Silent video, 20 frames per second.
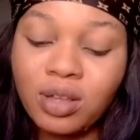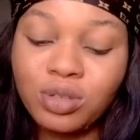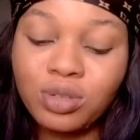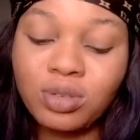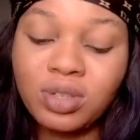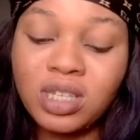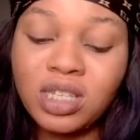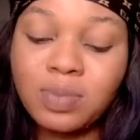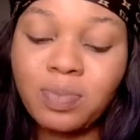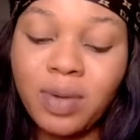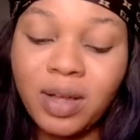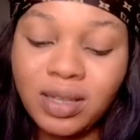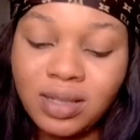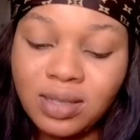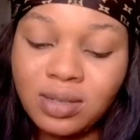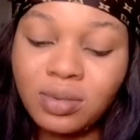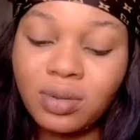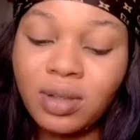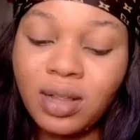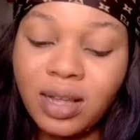So this
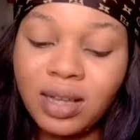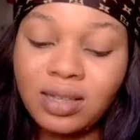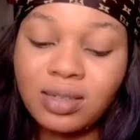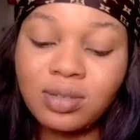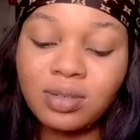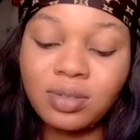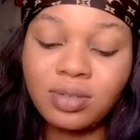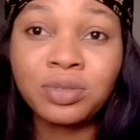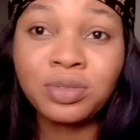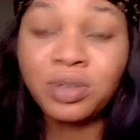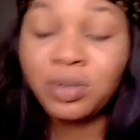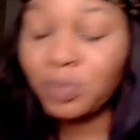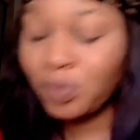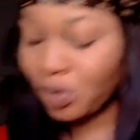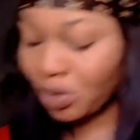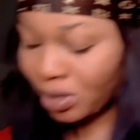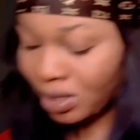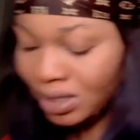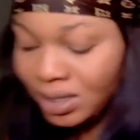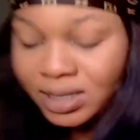particular sunscreen,
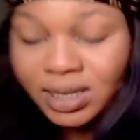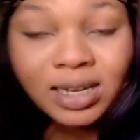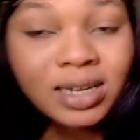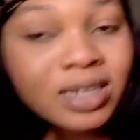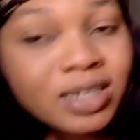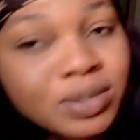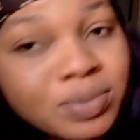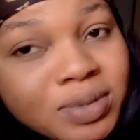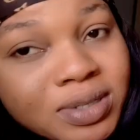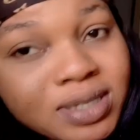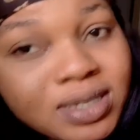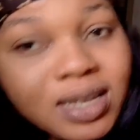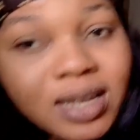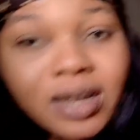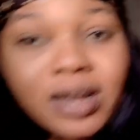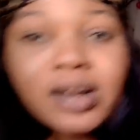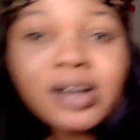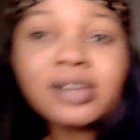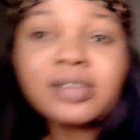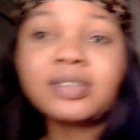we only sell it with
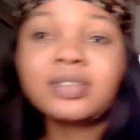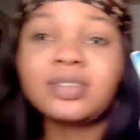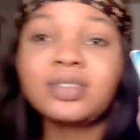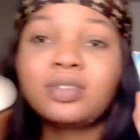our